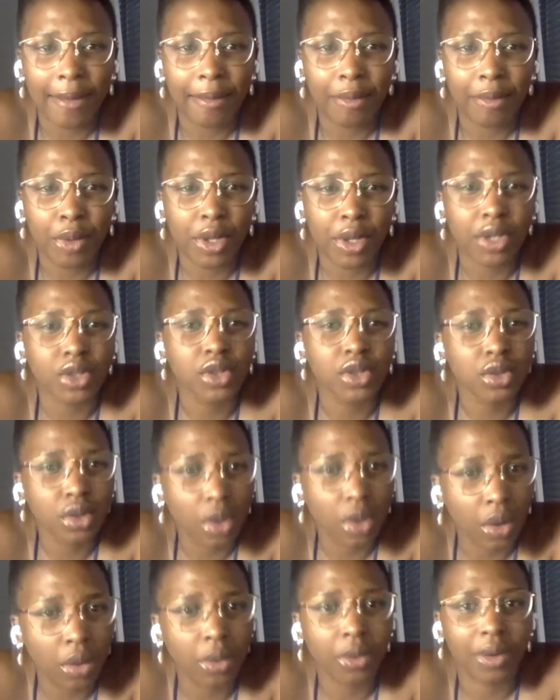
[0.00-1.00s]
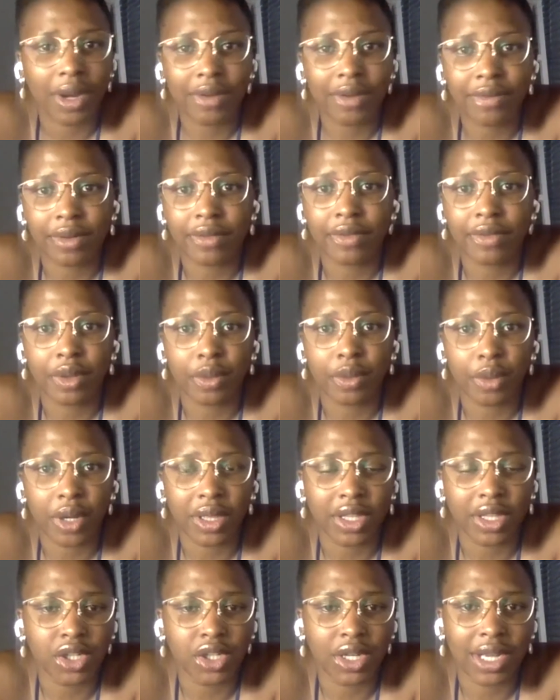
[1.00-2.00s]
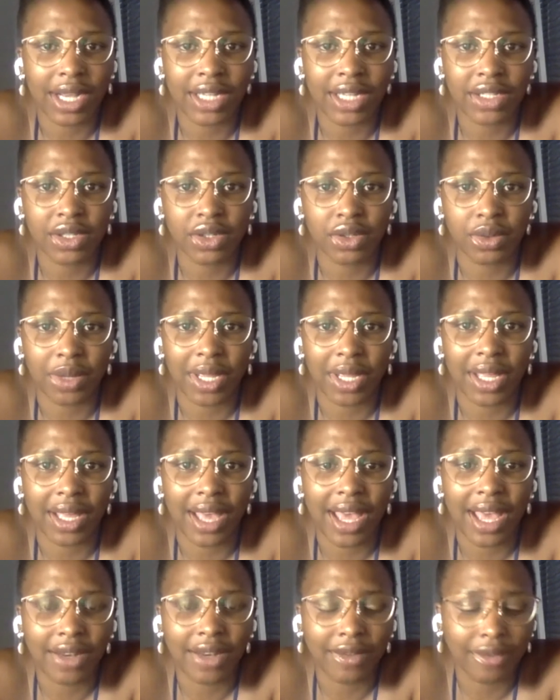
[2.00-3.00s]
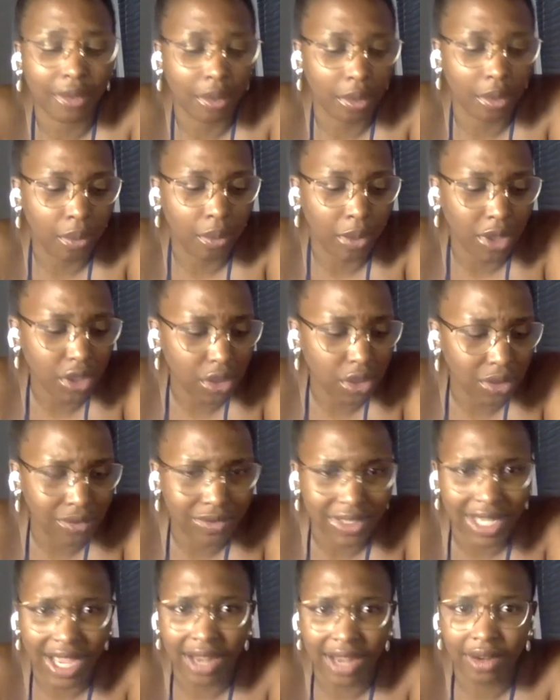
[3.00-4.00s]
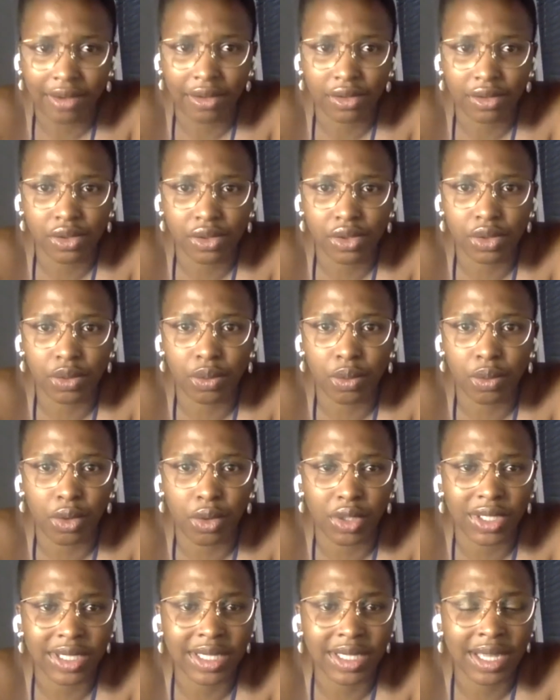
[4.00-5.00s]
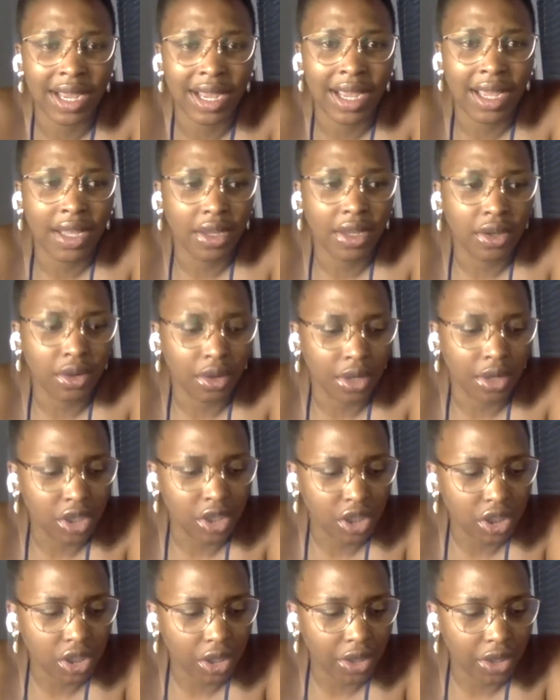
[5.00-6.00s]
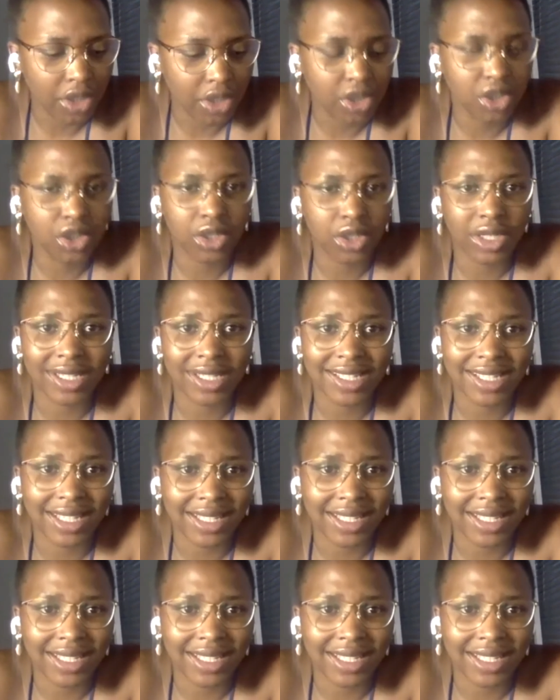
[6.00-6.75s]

We are so grateful for the work that you guys are doing and for what you've done towards, you know, ensuring student